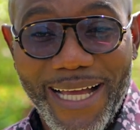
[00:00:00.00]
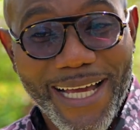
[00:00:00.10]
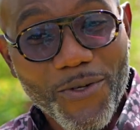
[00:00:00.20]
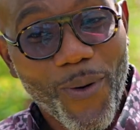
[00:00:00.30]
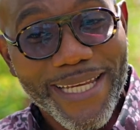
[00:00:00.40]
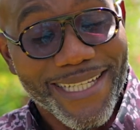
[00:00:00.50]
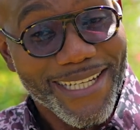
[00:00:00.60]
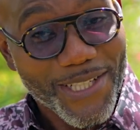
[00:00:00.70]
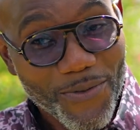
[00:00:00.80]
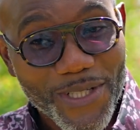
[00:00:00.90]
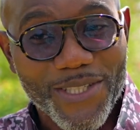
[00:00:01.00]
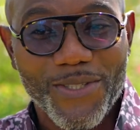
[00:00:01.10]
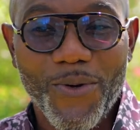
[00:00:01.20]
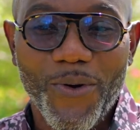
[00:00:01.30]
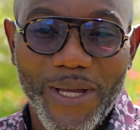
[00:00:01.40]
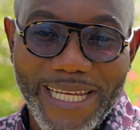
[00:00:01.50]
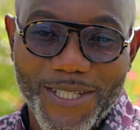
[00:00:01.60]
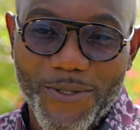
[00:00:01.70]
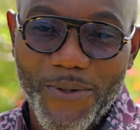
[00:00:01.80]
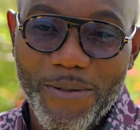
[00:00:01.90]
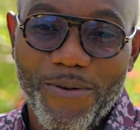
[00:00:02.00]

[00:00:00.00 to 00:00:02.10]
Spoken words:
and quite literally so, into a